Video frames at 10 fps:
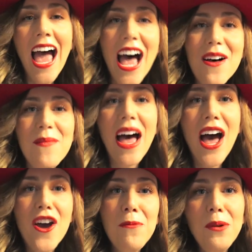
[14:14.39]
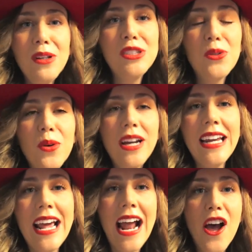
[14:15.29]
Um, I hope you enjoyed
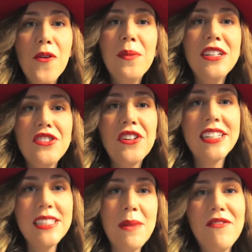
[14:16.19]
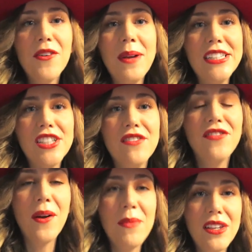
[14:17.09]
and I hope that you got some information
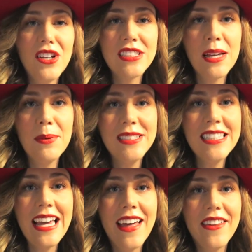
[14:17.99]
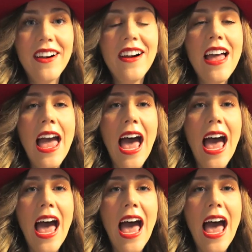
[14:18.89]
from the looks I put together.